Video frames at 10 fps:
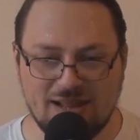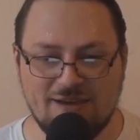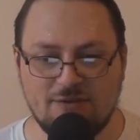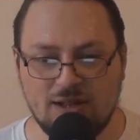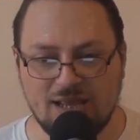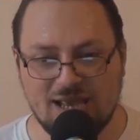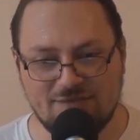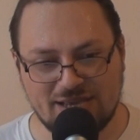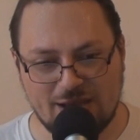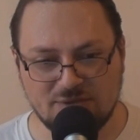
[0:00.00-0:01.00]
level
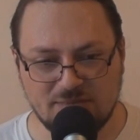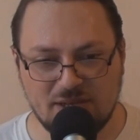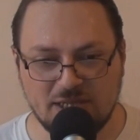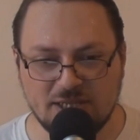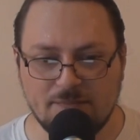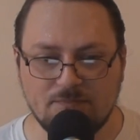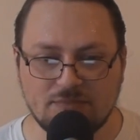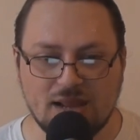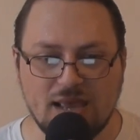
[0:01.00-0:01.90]
of accountability.